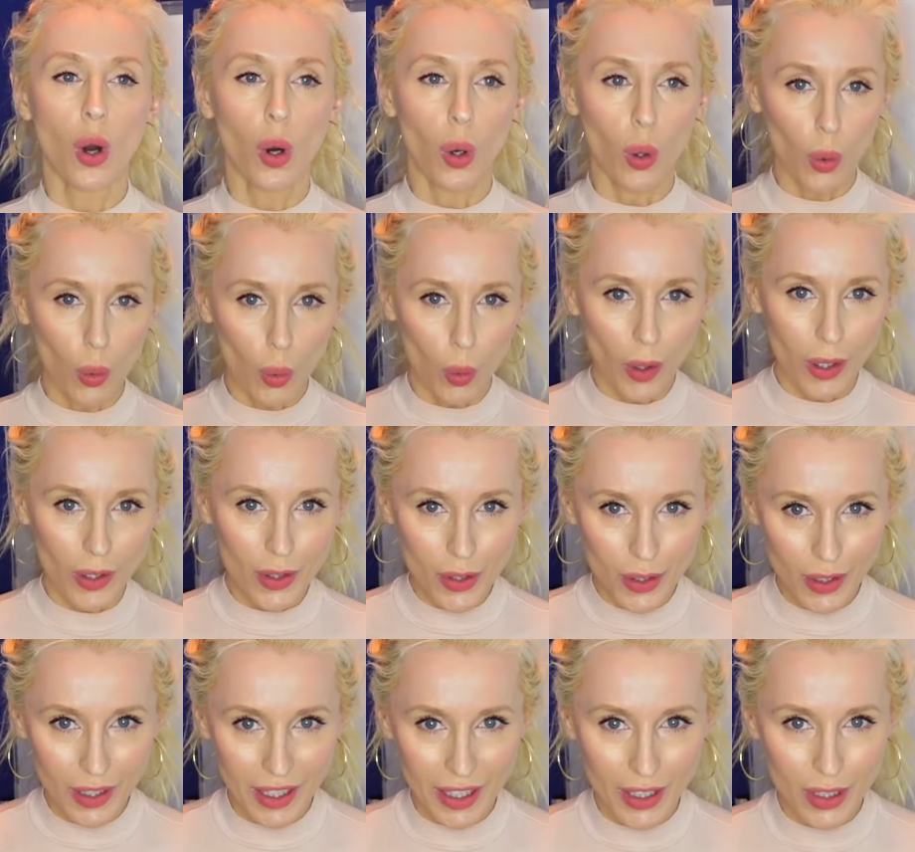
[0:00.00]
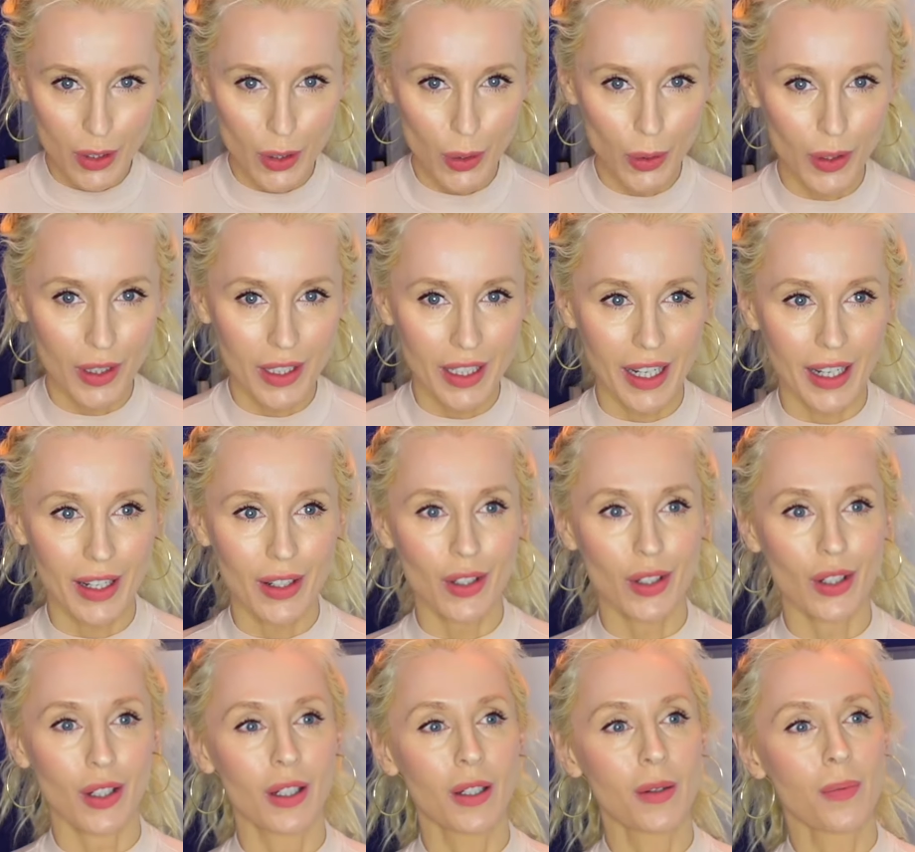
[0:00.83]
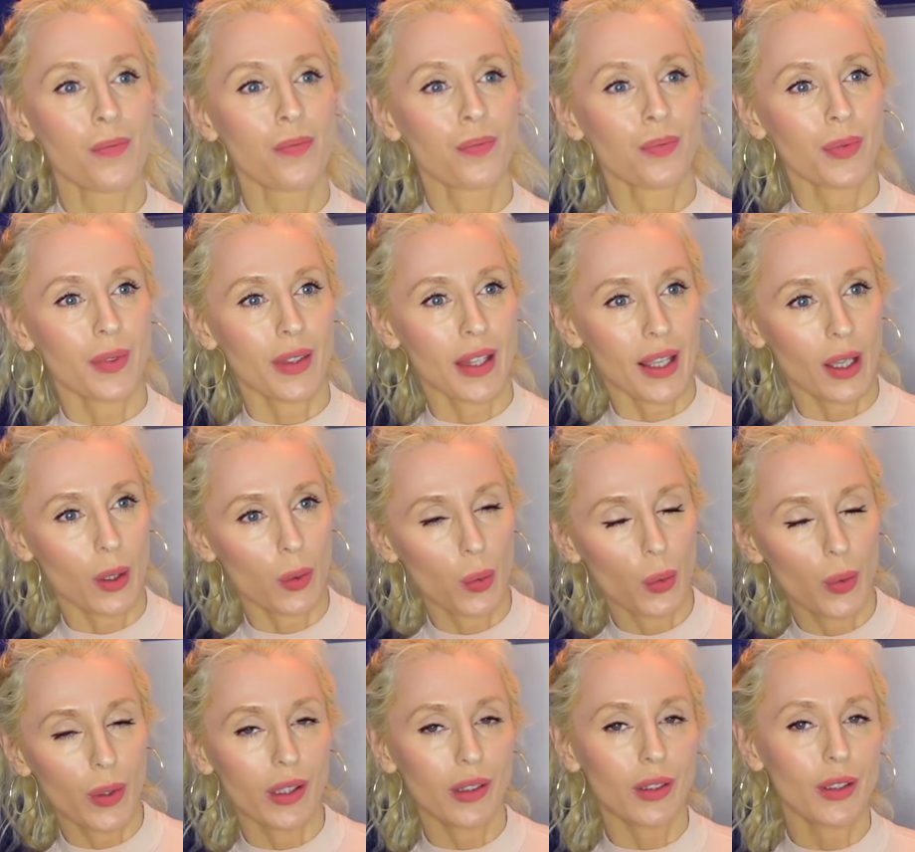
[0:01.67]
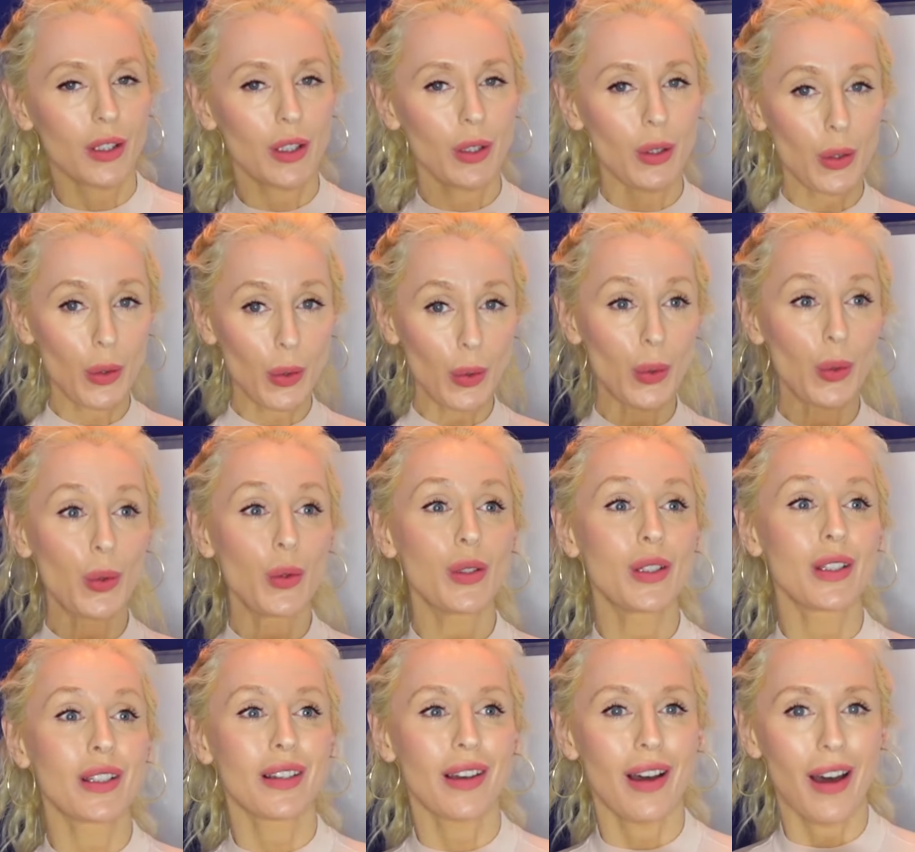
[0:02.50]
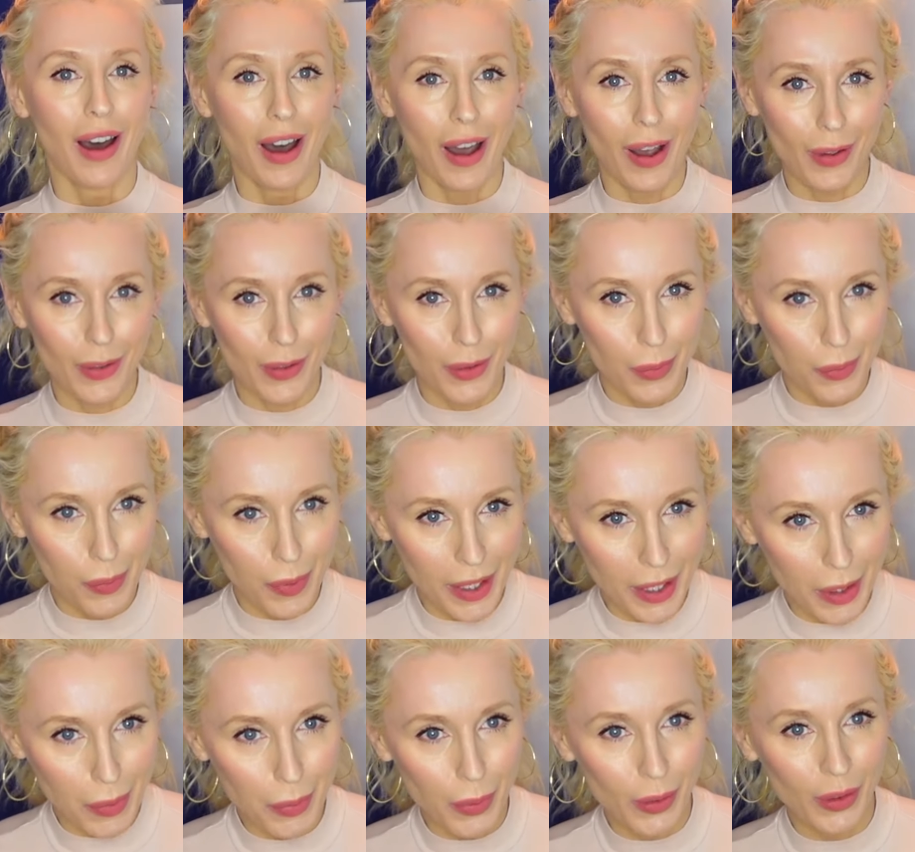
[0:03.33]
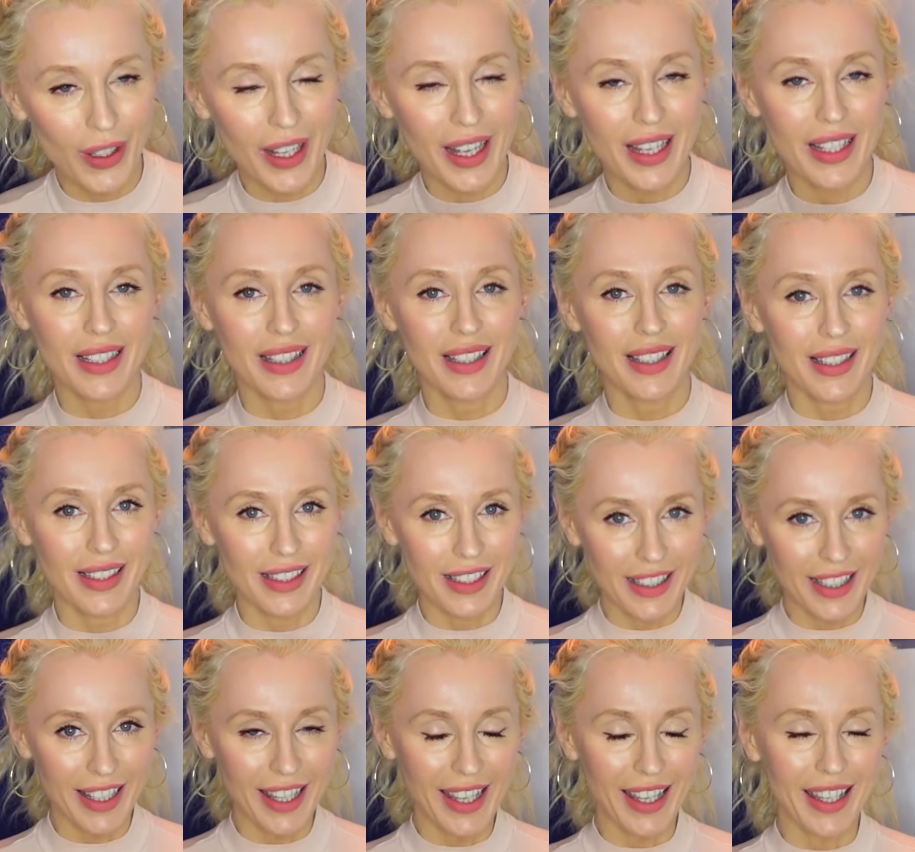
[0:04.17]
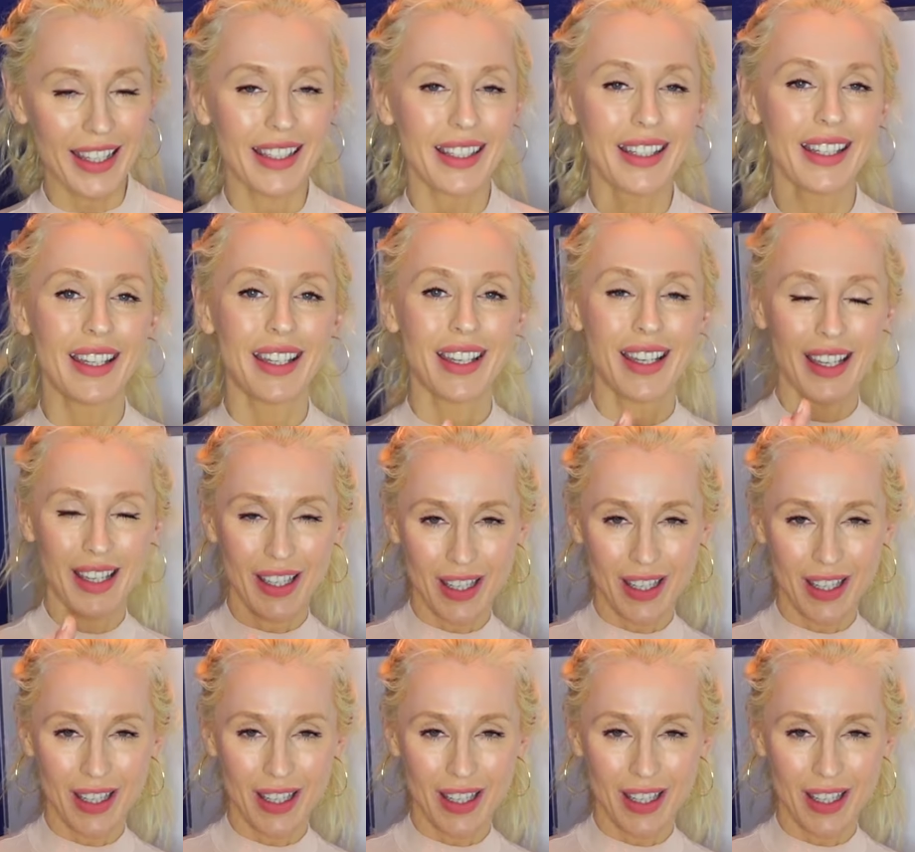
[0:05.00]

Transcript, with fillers: who want to get your attention, they will use other people as a link